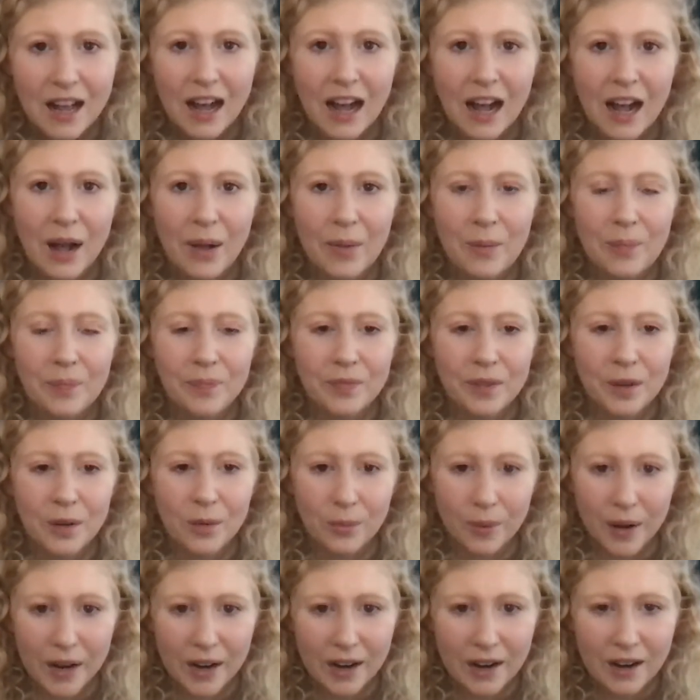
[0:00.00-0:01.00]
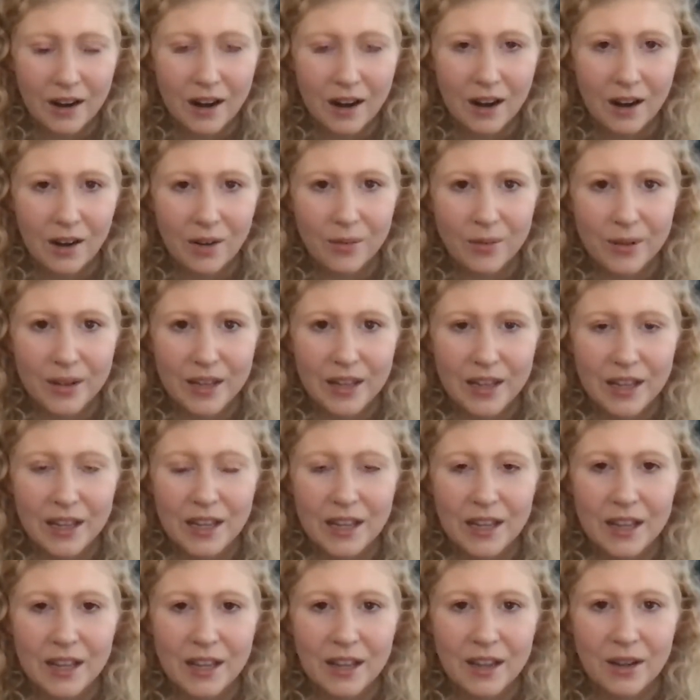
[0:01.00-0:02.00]
Um, where are
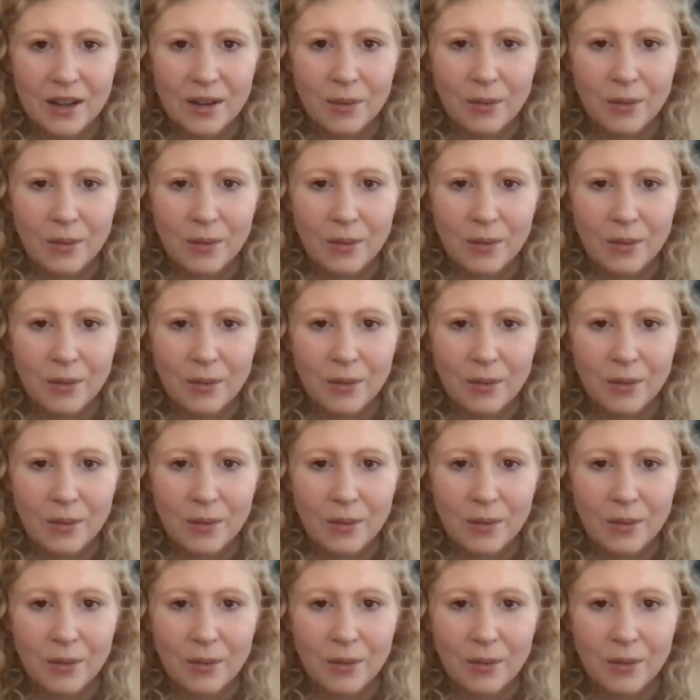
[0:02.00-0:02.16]
we?